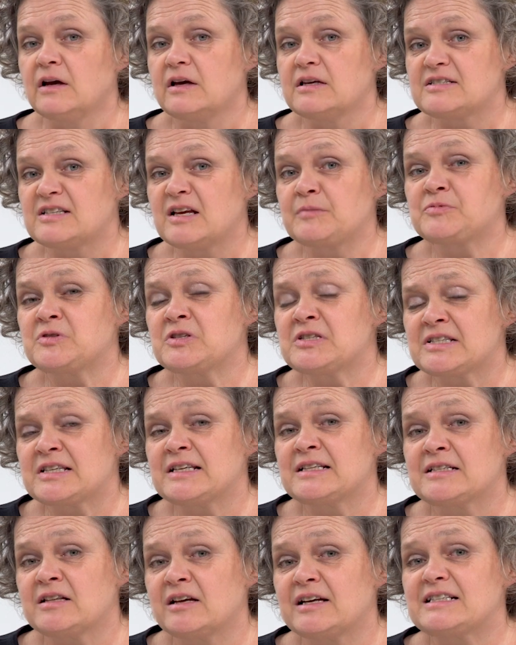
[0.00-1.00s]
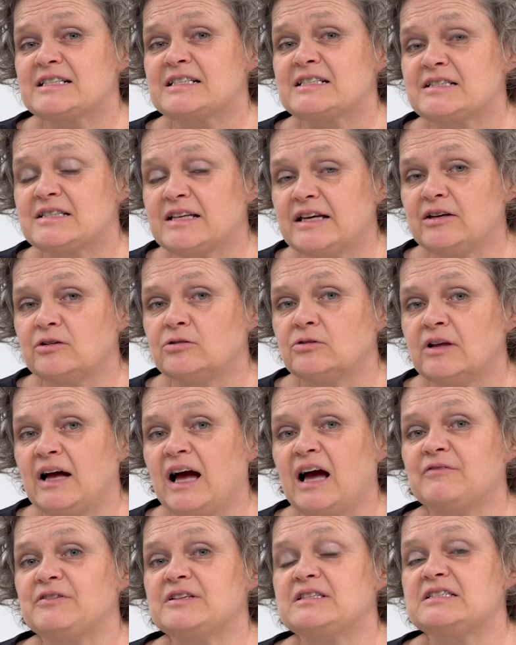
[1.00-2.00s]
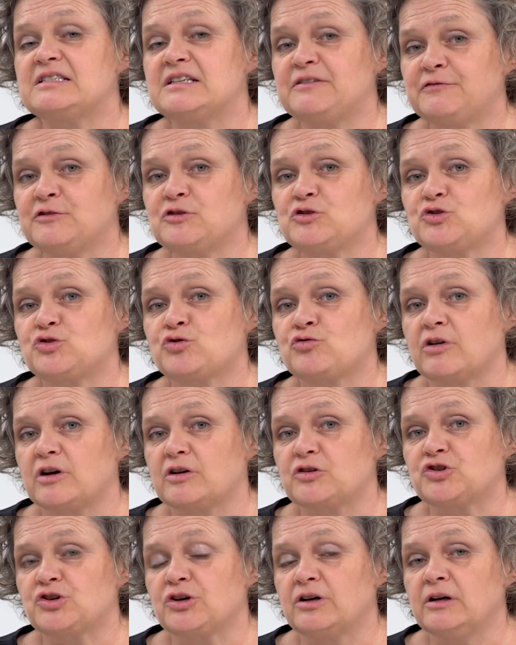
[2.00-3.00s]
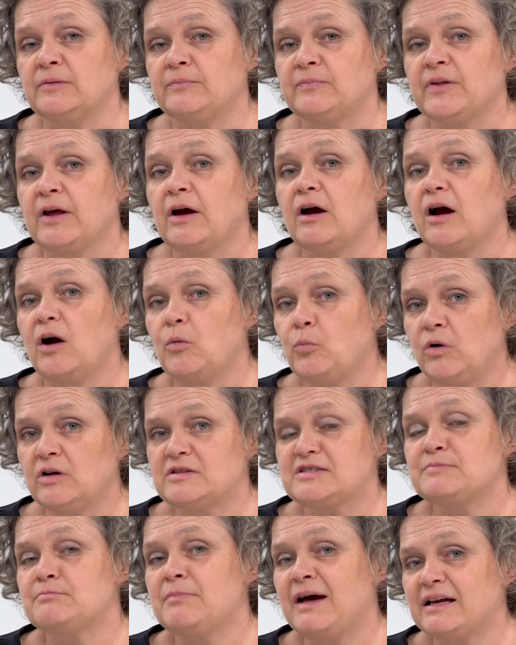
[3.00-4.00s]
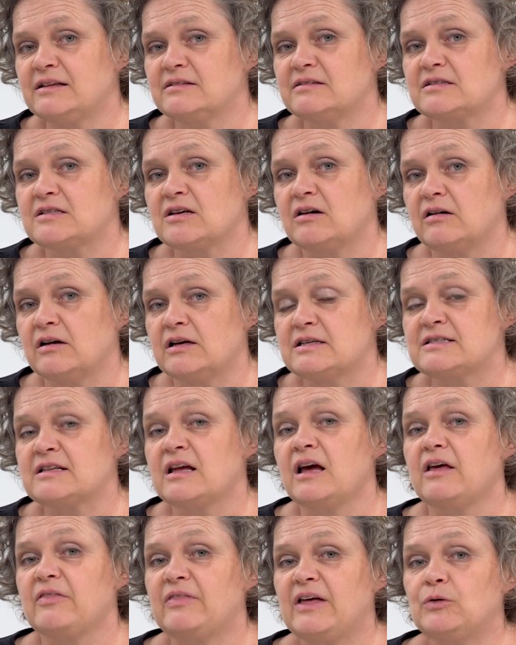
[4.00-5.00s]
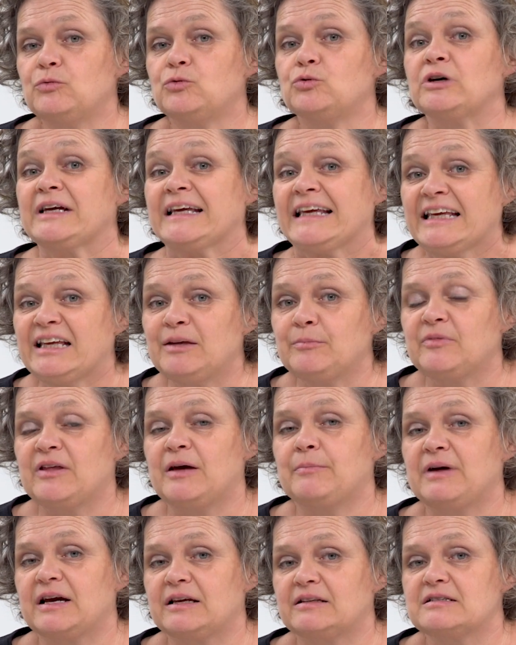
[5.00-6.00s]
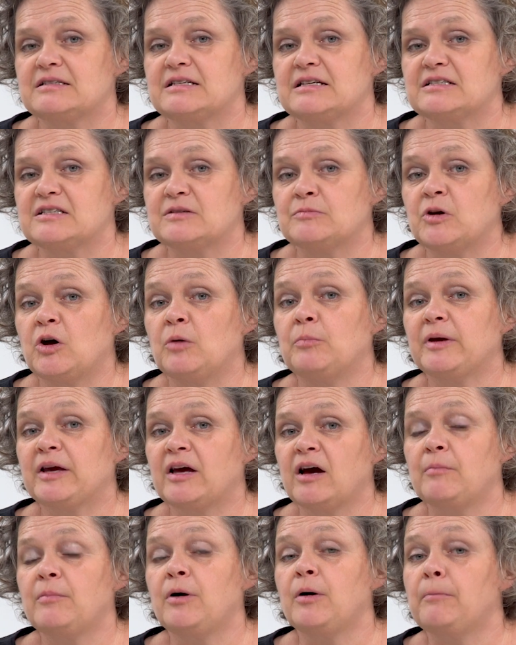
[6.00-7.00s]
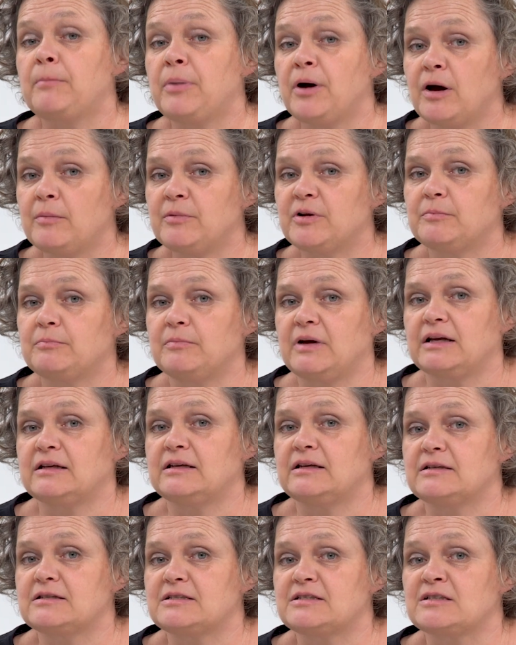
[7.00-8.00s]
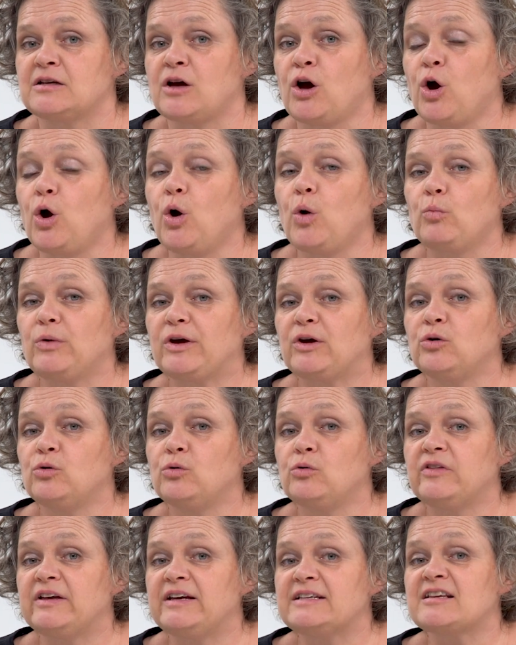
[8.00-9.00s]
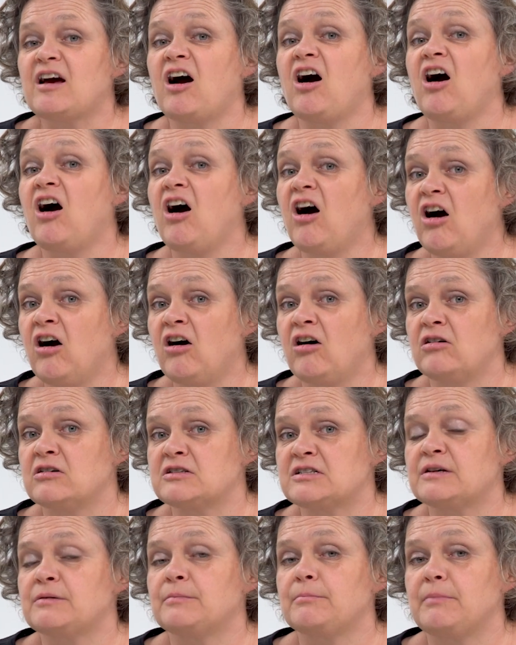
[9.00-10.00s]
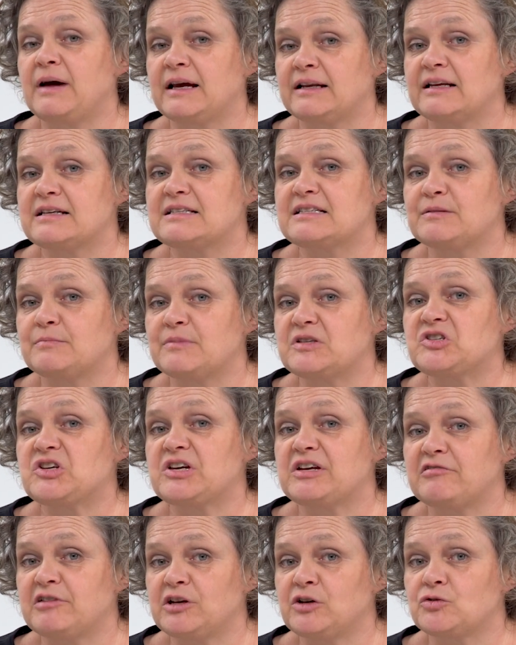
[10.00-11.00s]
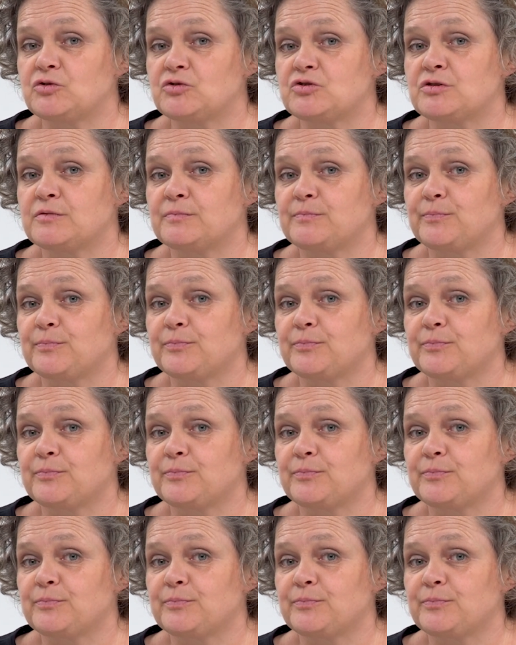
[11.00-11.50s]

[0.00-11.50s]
Substances like steel have a different structure, and once magnetised, they will keep their magnetism and become permanent magnets. We call these hard magnetic materials.